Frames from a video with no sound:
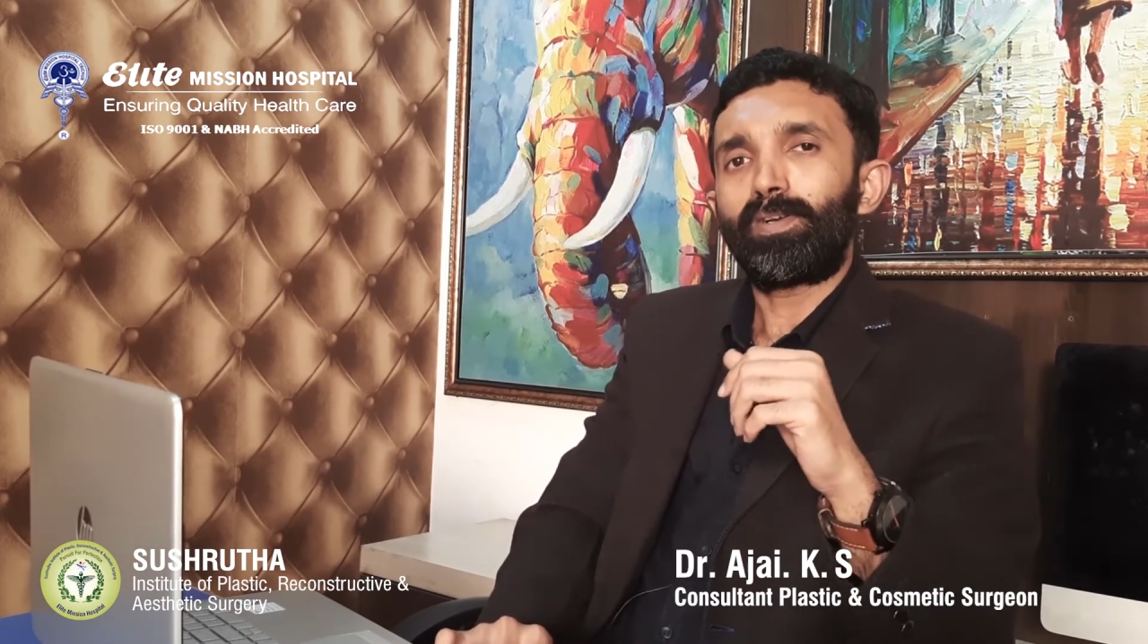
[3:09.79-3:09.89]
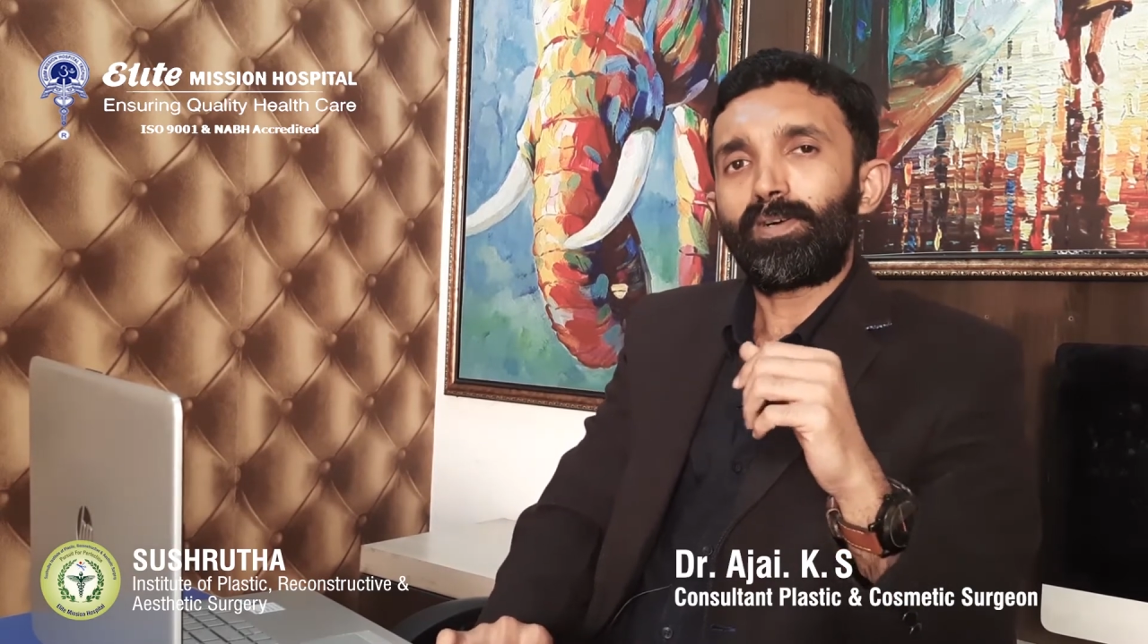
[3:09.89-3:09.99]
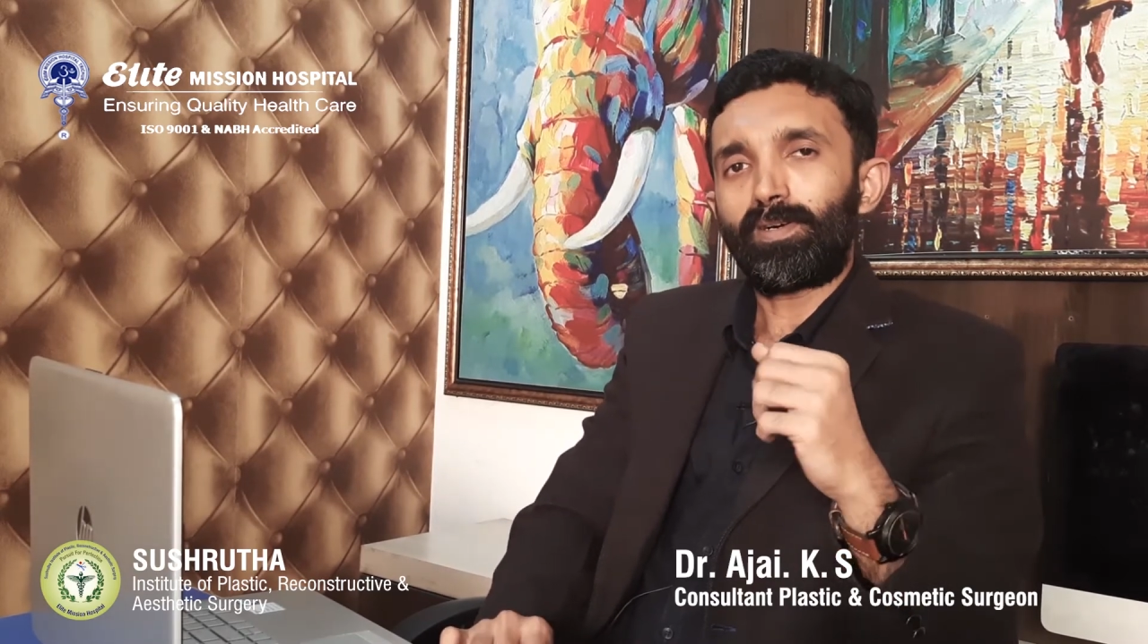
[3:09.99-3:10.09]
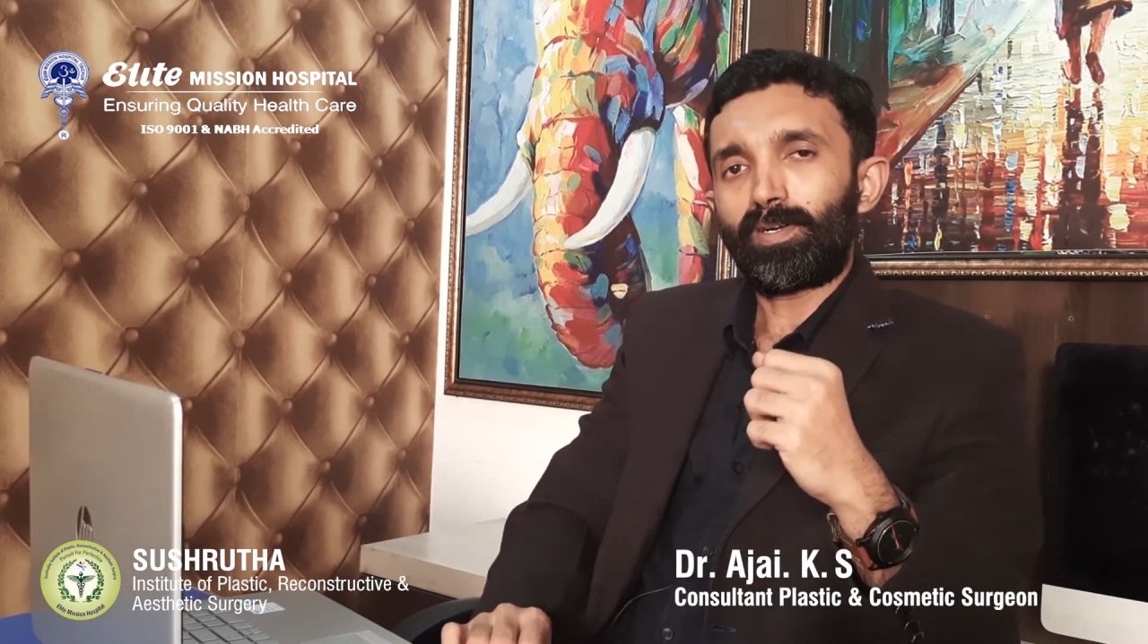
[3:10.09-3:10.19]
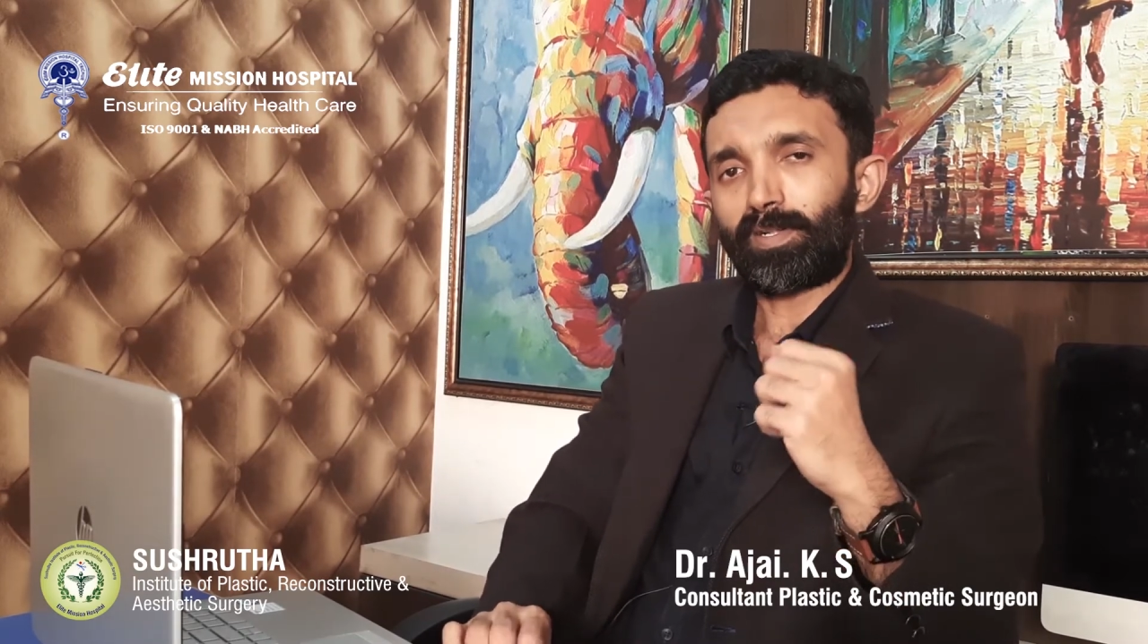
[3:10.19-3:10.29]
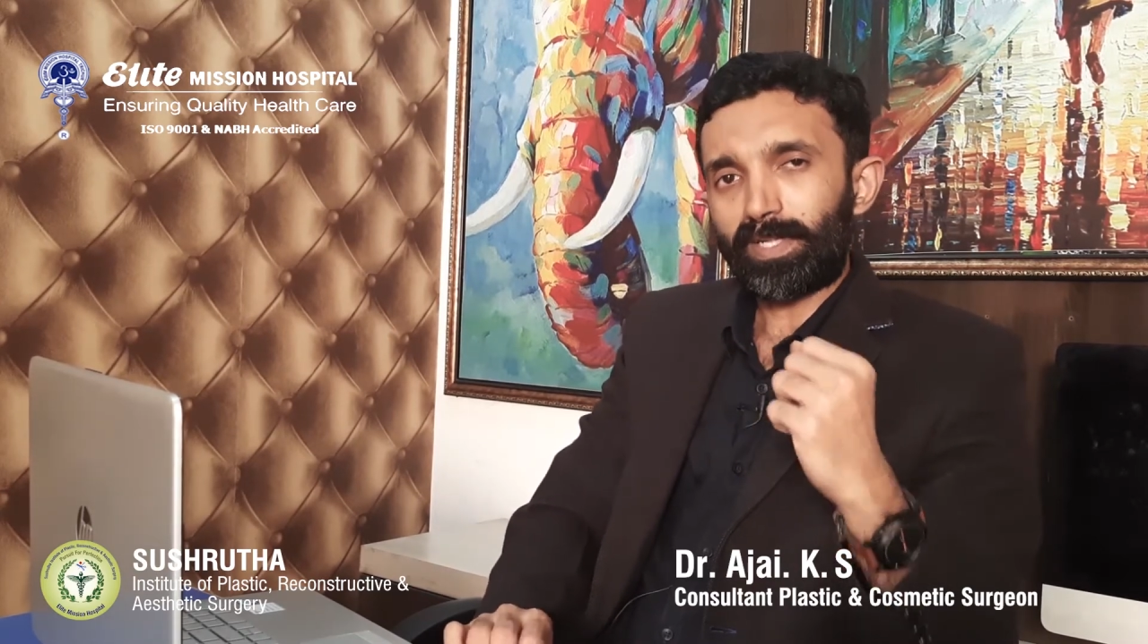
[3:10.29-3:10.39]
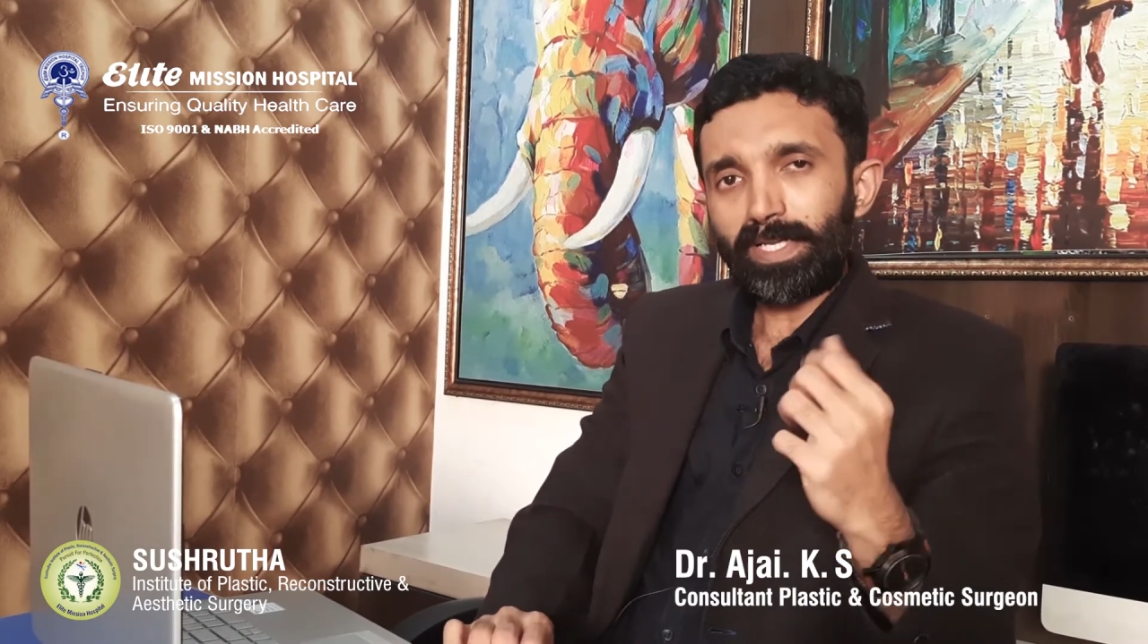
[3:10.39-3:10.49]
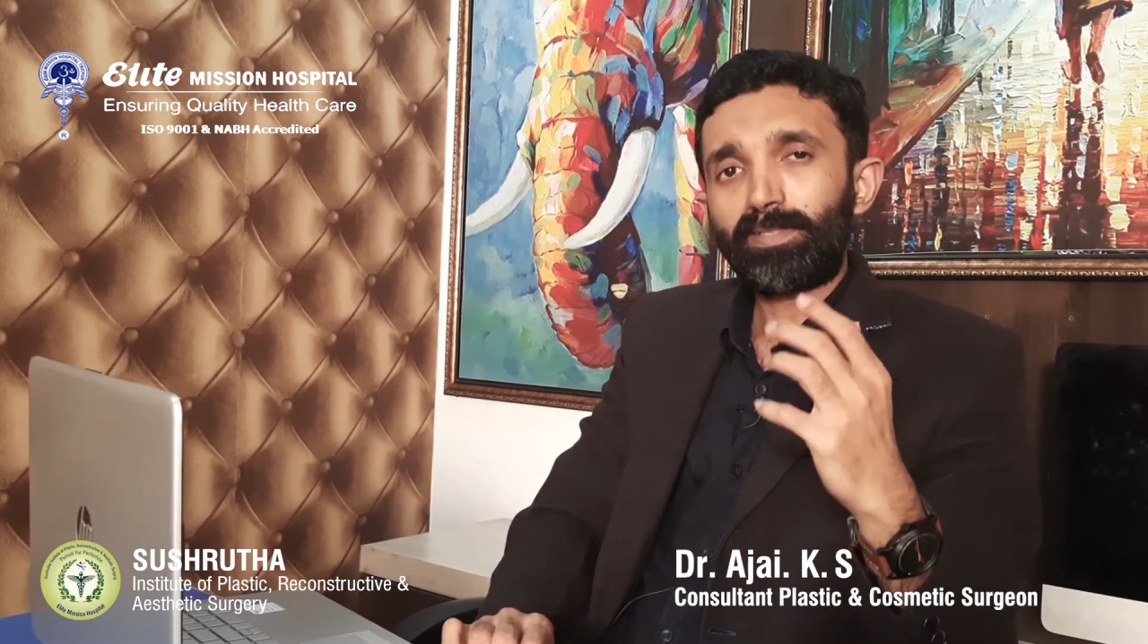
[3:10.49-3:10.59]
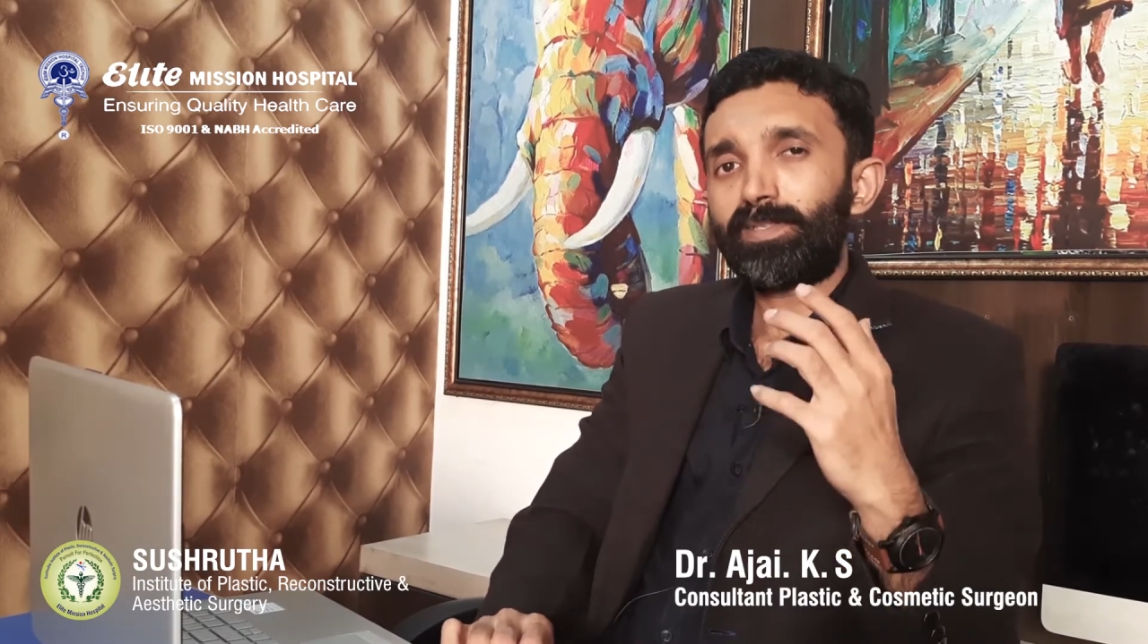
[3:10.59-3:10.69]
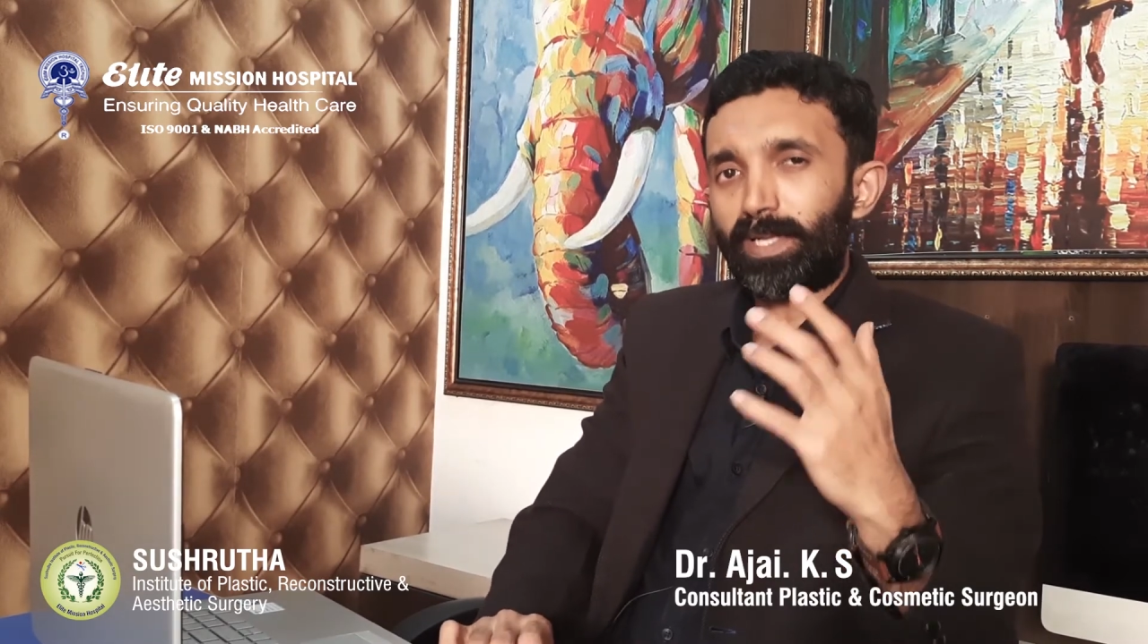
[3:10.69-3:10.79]
a
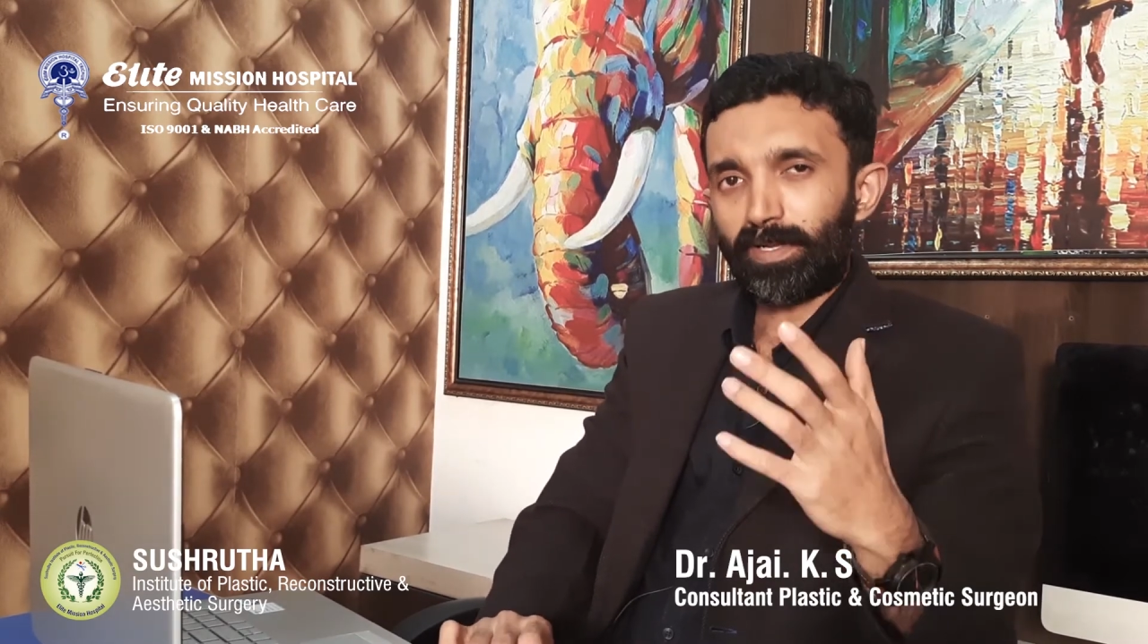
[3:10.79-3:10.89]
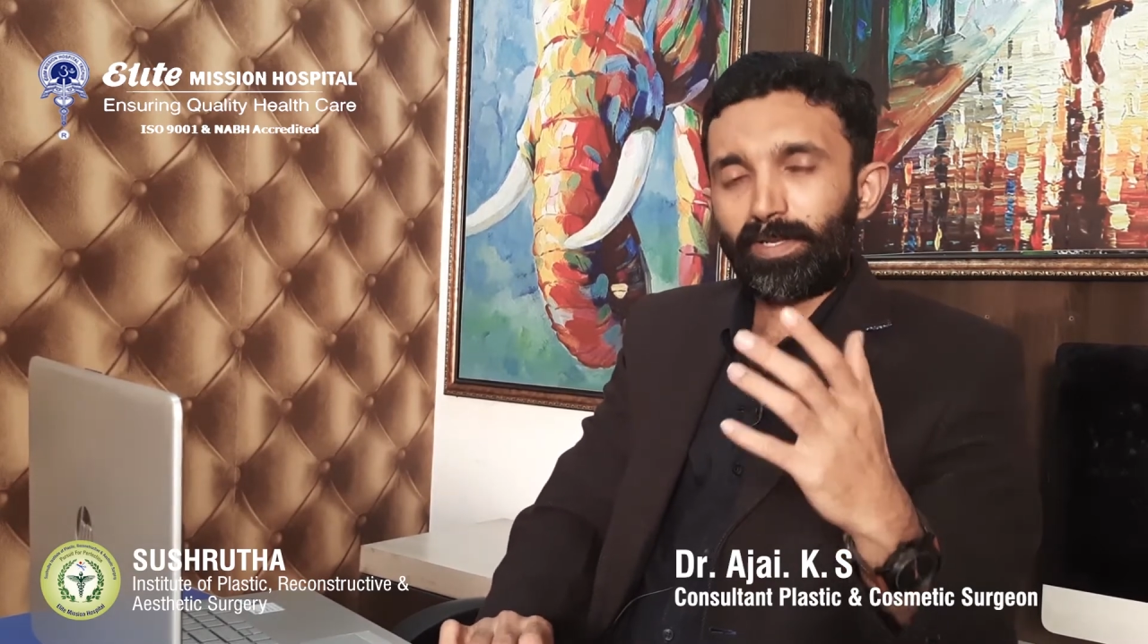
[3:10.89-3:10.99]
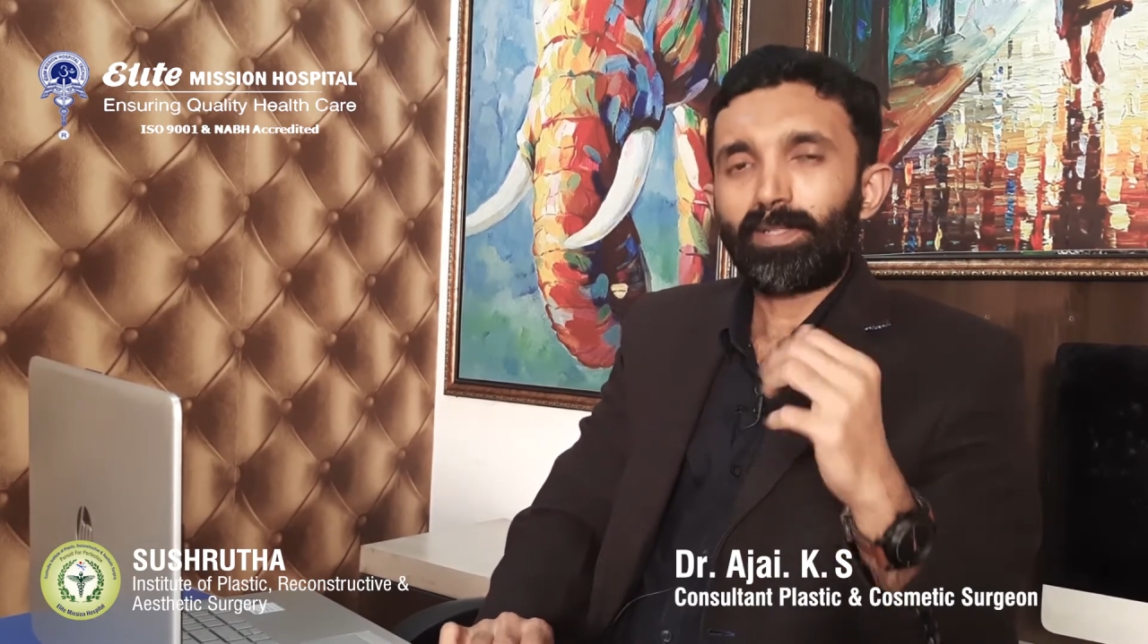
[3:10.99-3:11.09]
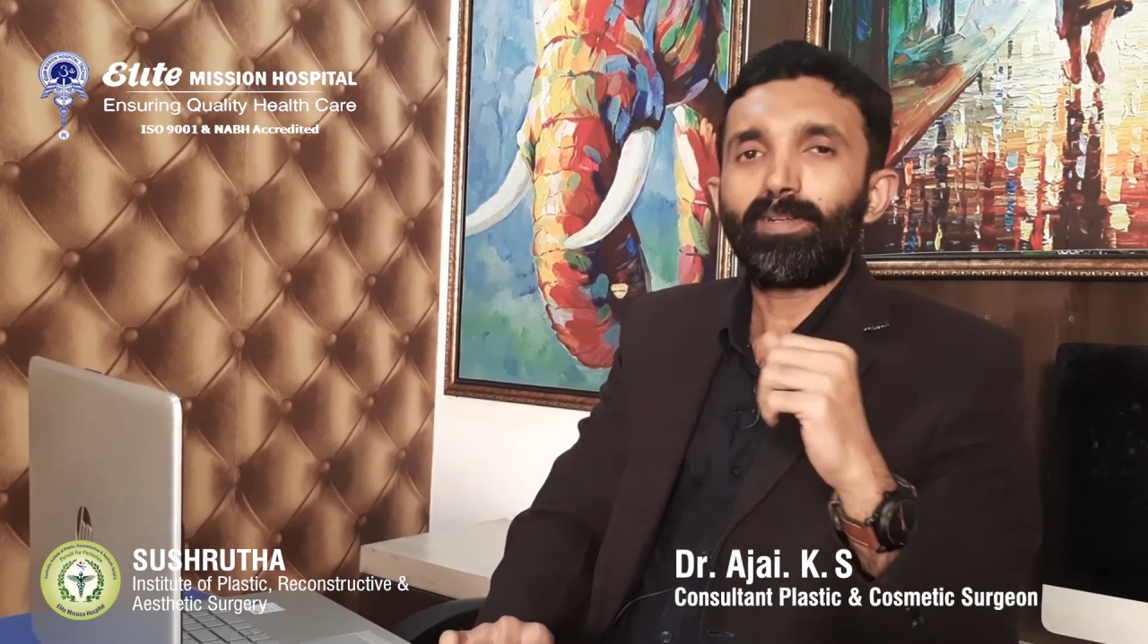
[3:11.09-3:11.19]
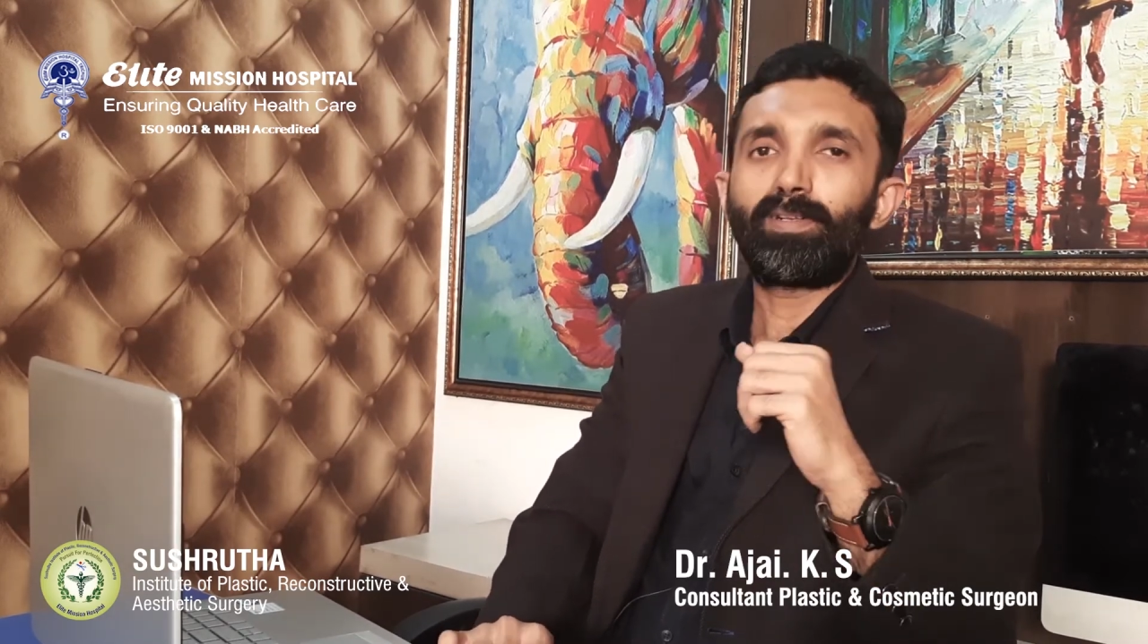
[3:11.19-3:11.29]
tight jacket,